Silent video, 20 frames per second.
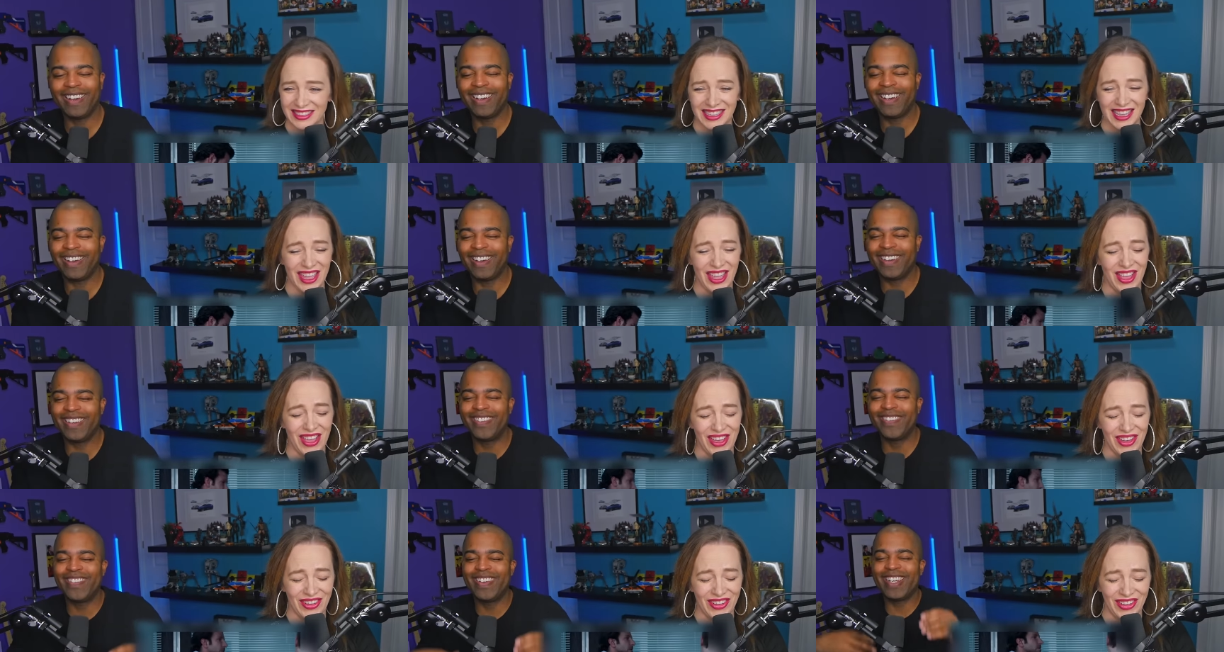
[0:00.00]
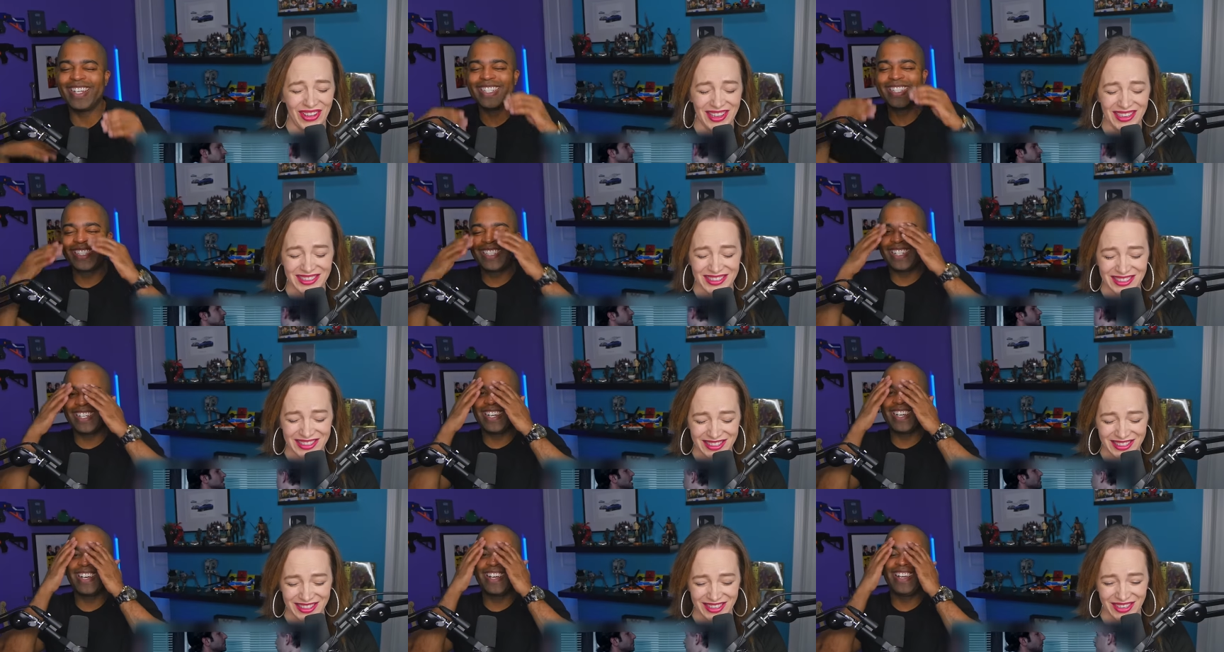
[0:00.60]
Speaker 1: Oh my
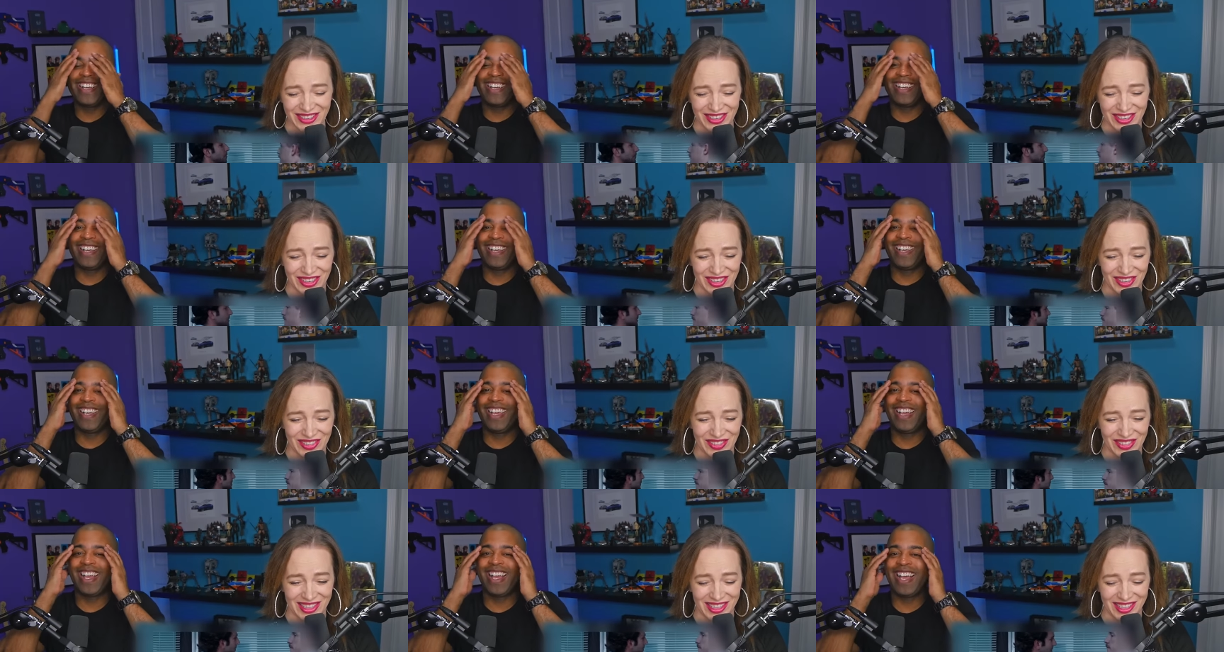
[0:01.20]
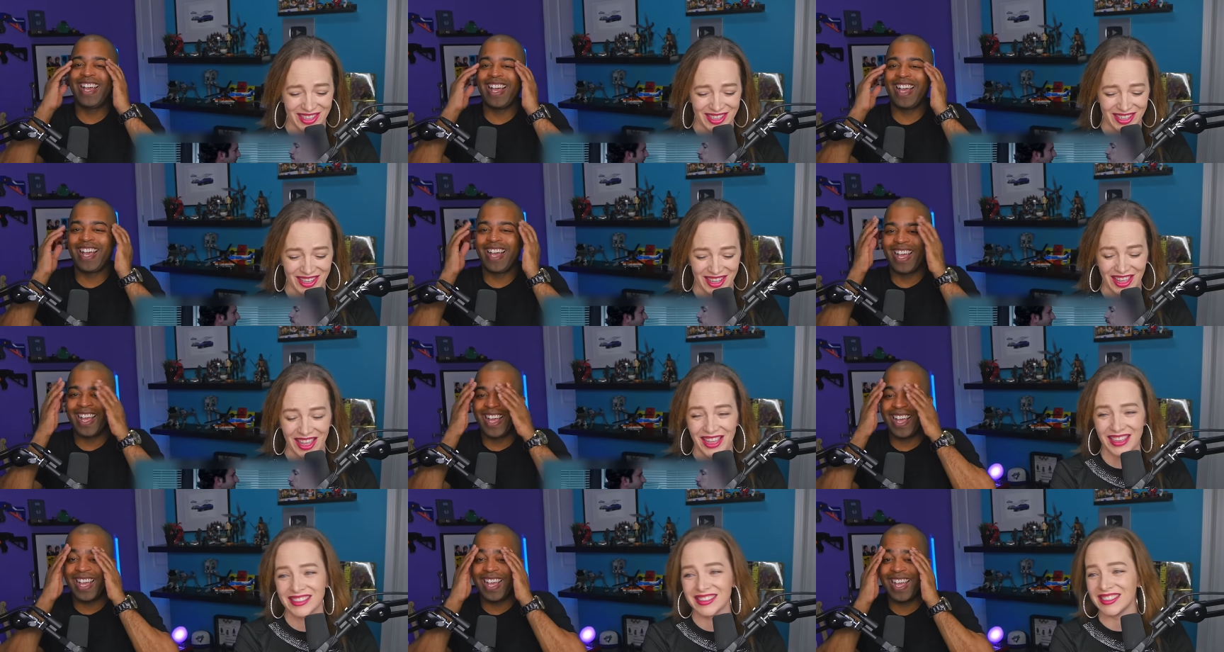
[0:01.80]

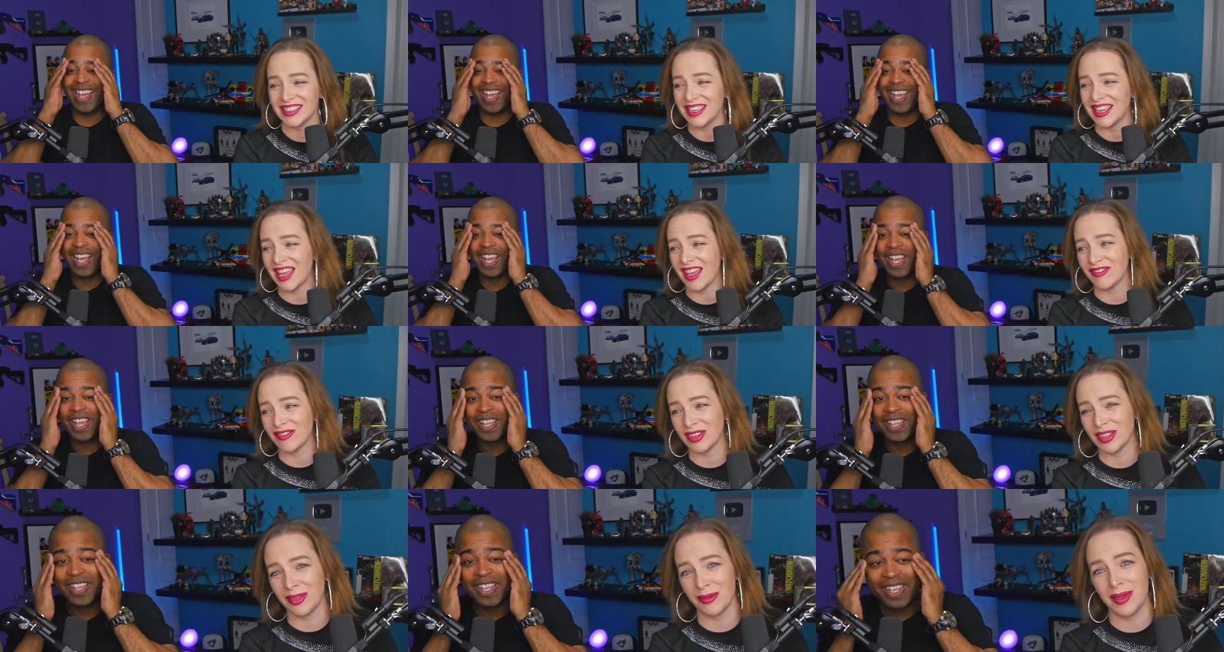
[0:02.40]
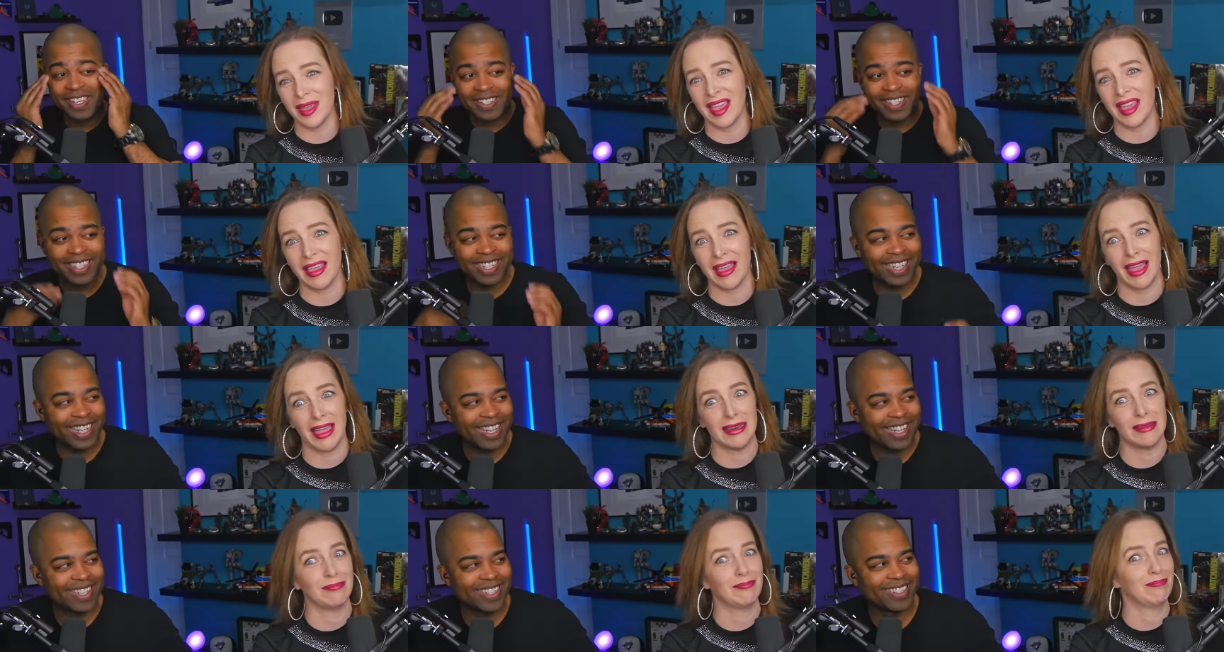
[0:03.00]
God! I'll see you after the
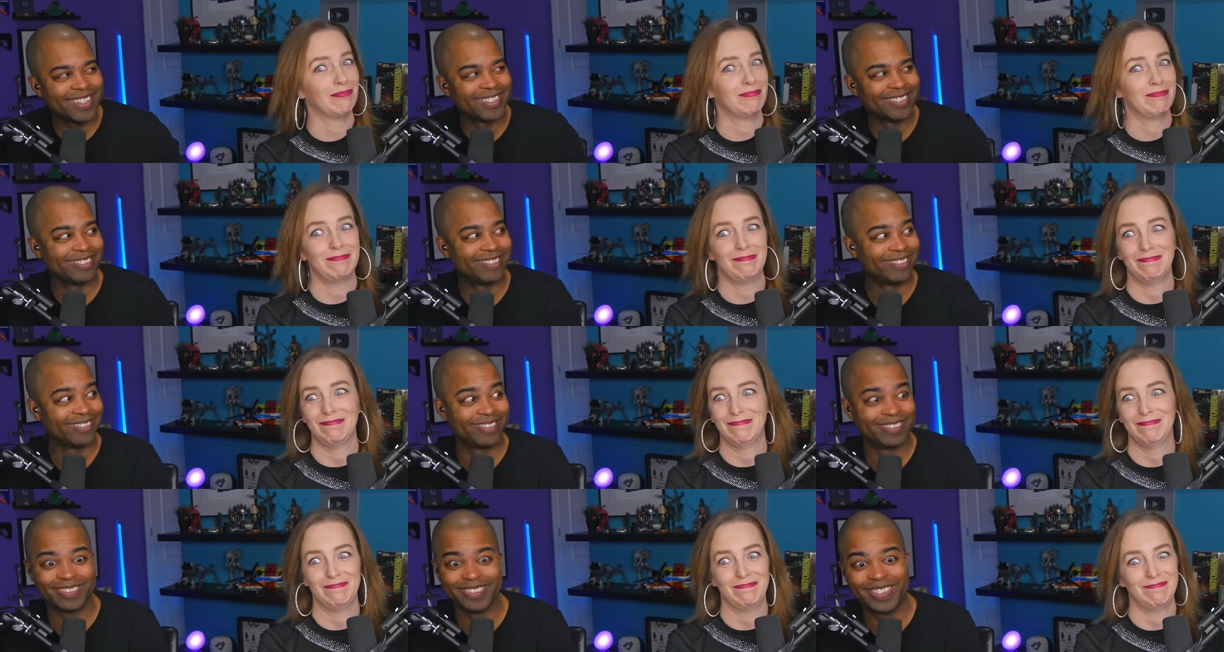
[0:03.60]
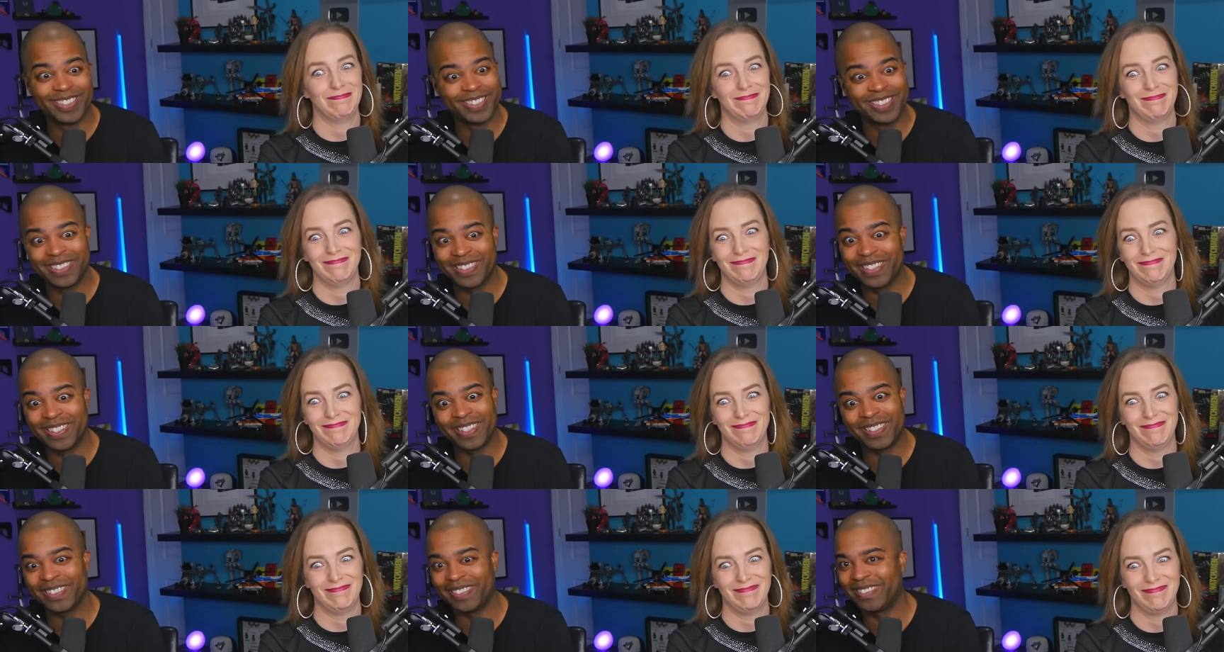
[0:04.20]
weekend.
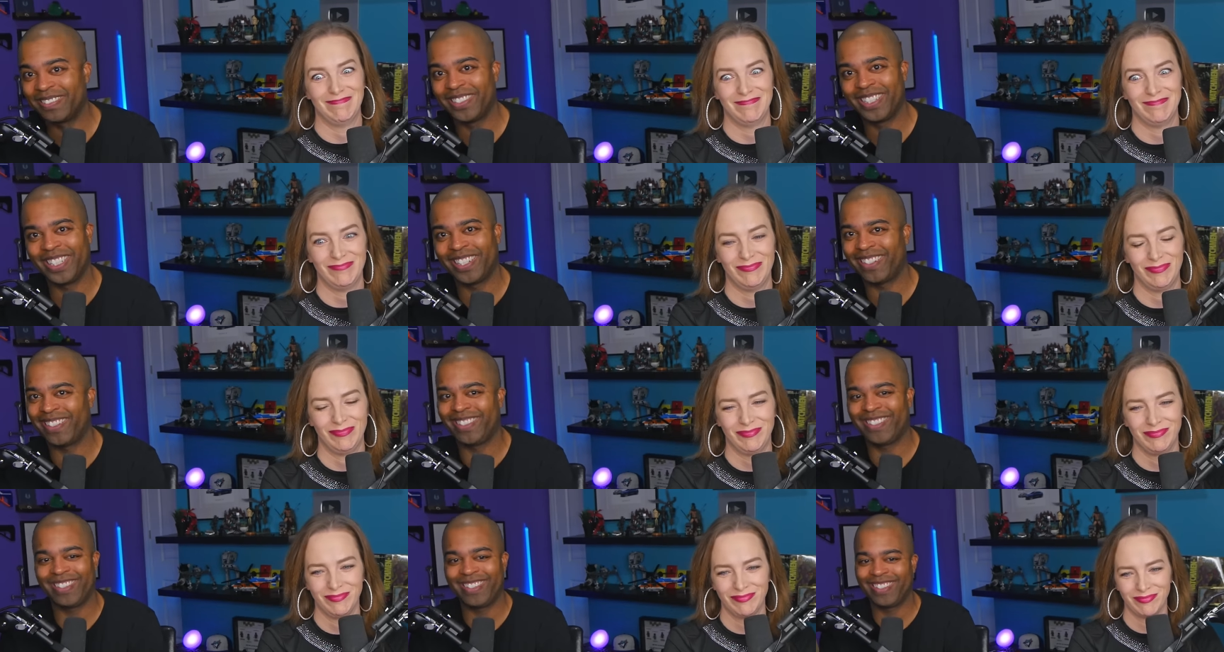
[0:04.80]
Oh, no.